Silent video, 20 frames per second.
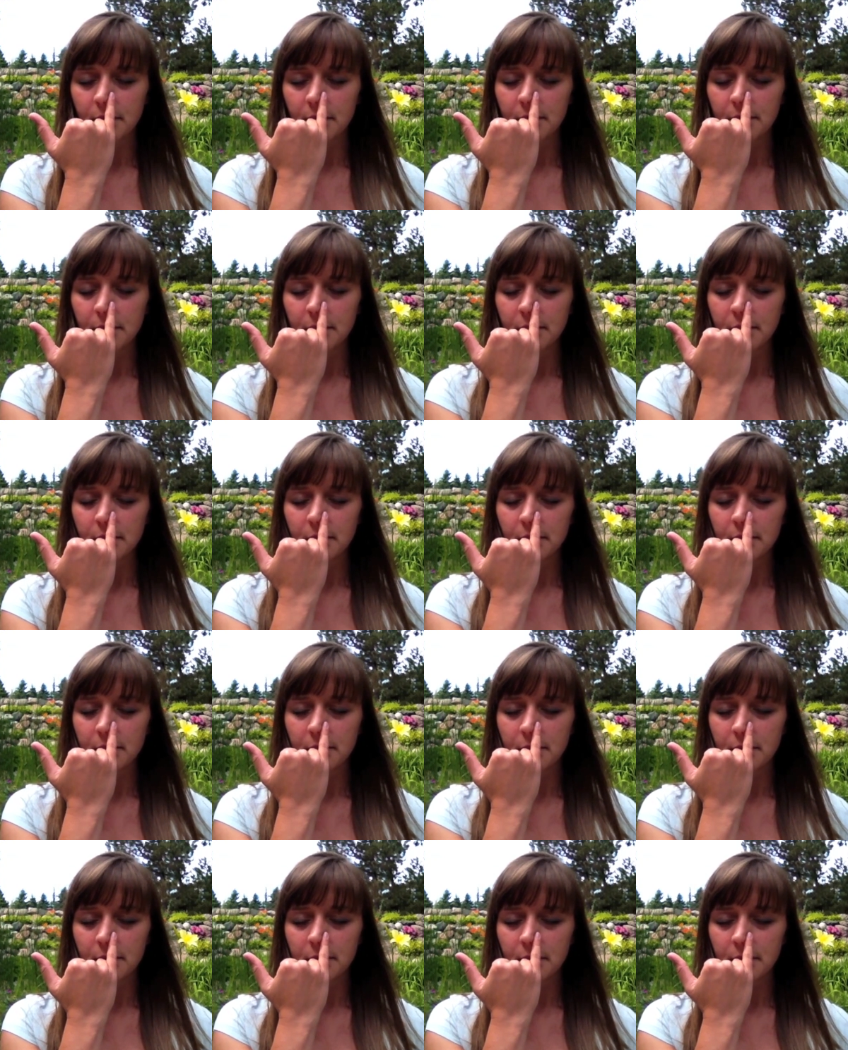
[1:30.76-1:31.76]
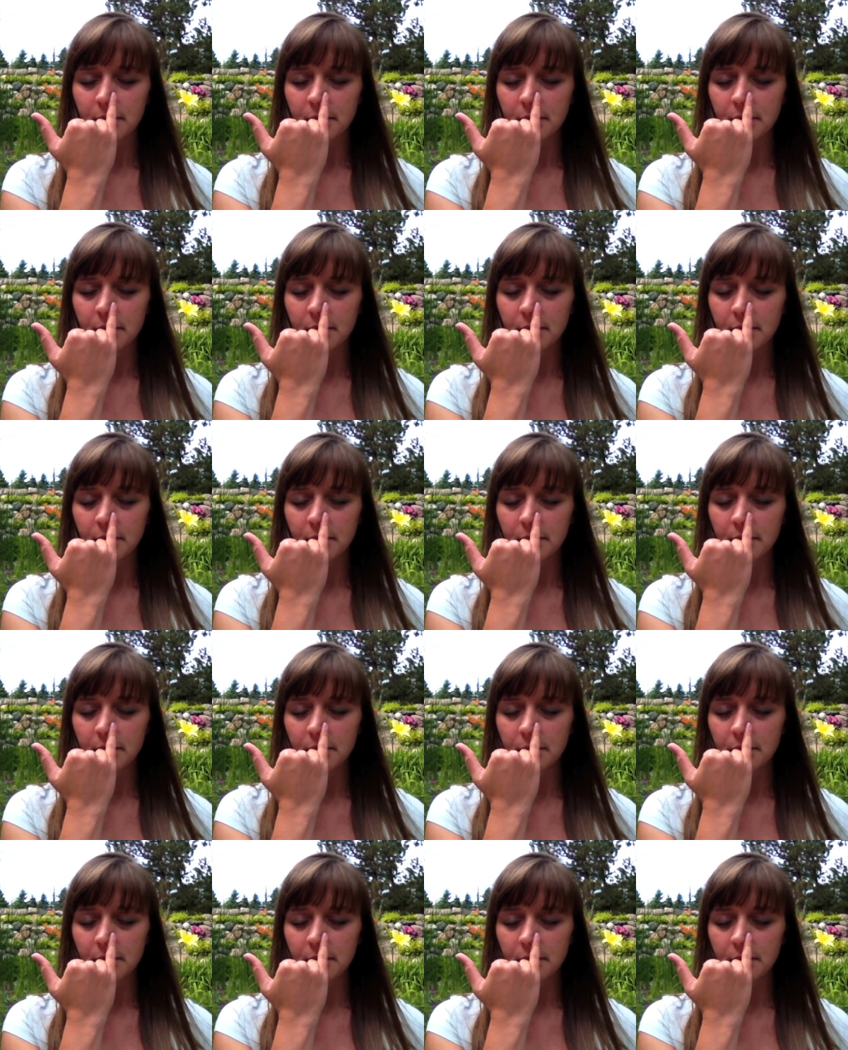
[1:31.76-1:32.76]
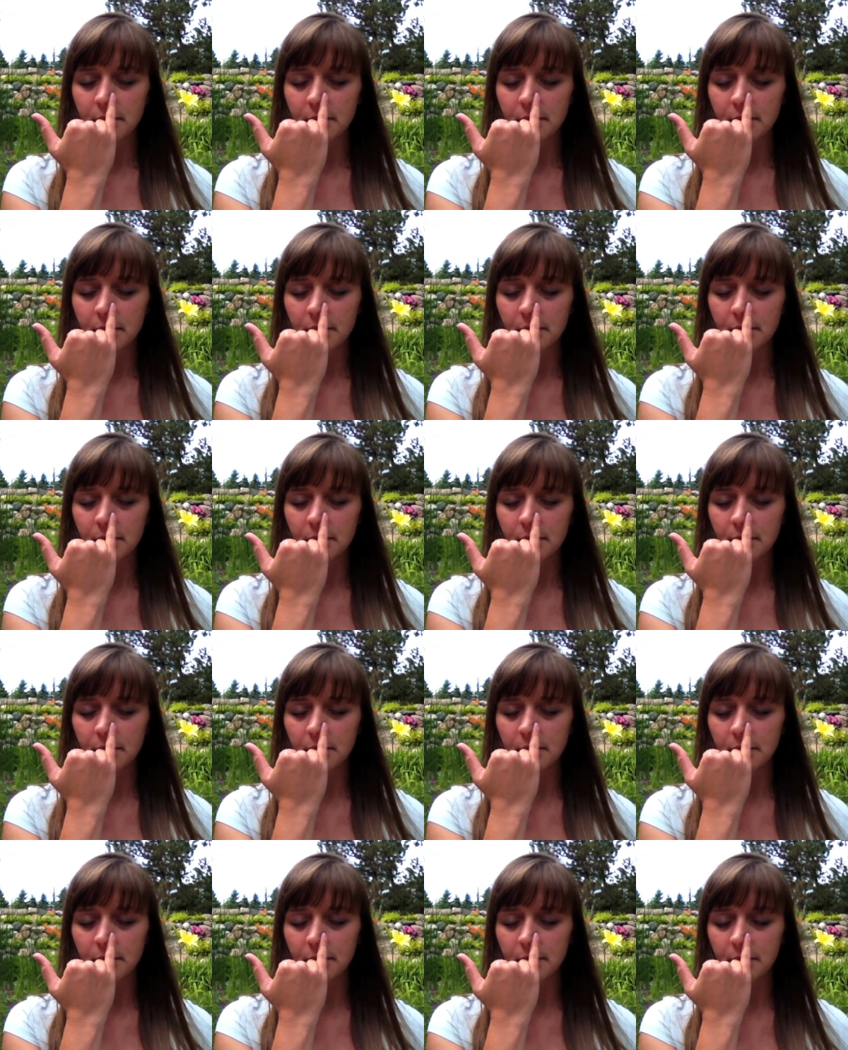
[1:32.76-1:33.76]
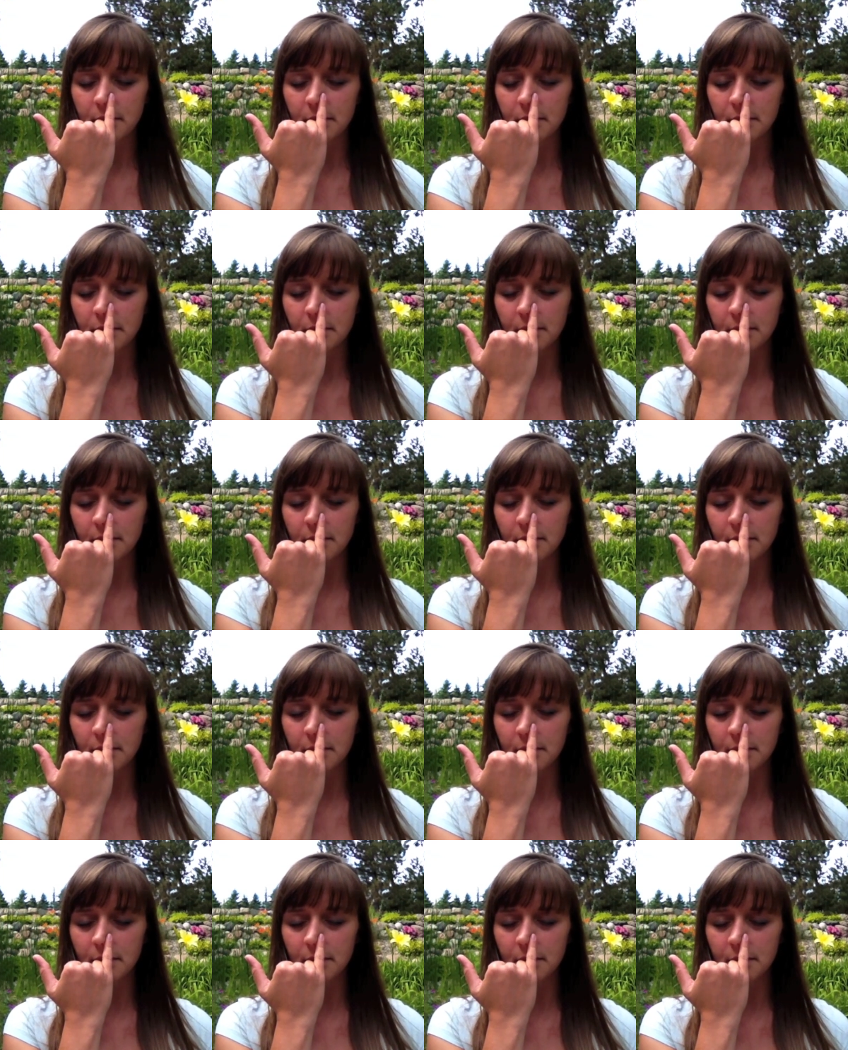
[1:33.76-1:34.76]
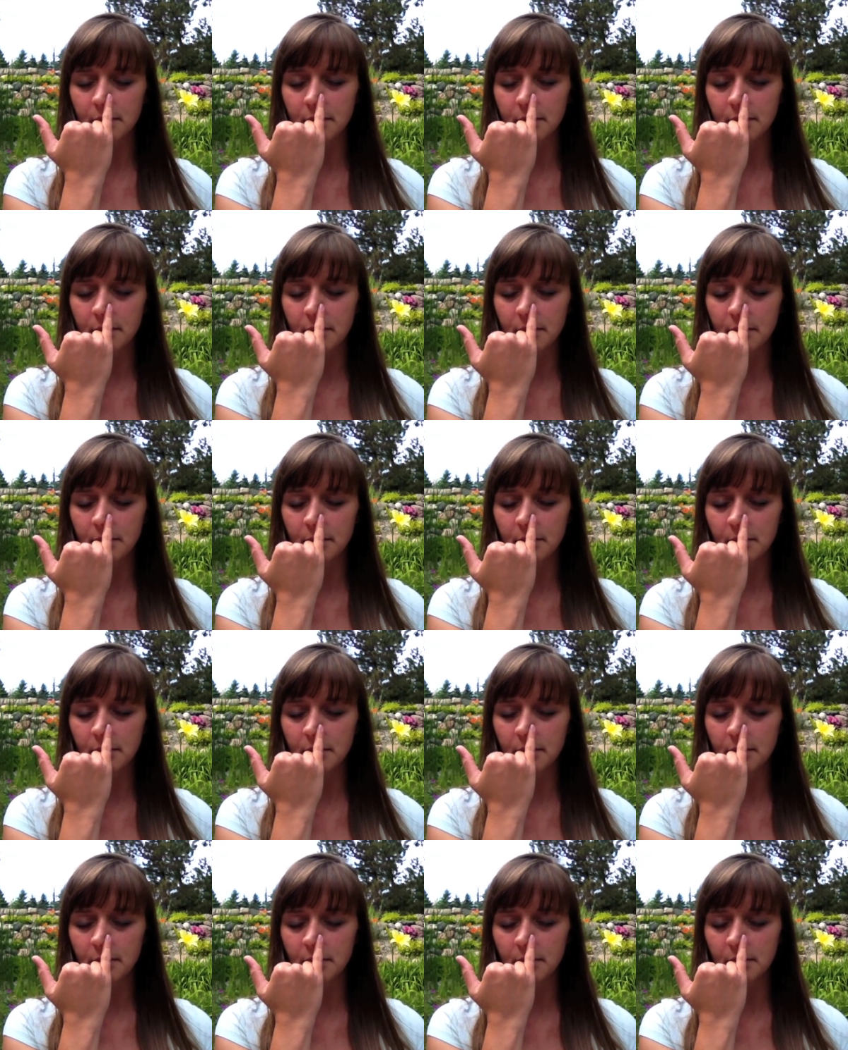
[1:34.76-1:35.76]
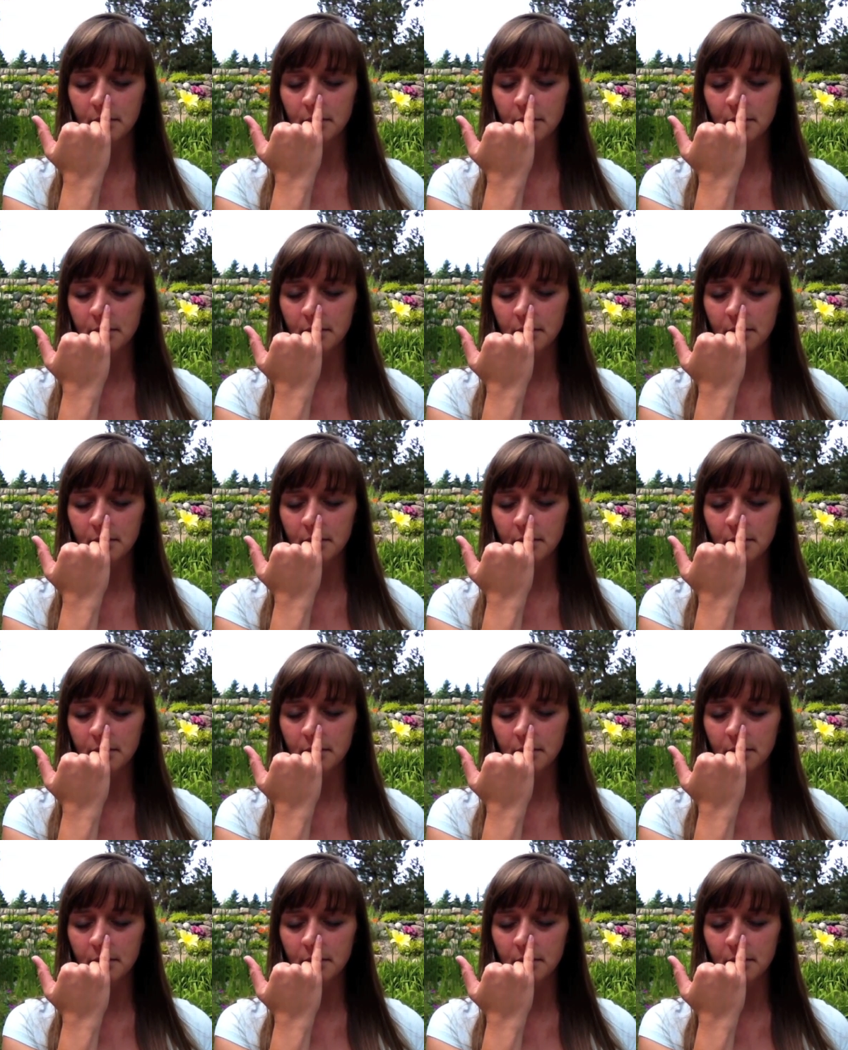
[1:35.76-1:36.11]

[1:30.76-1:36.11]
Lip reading: (silence)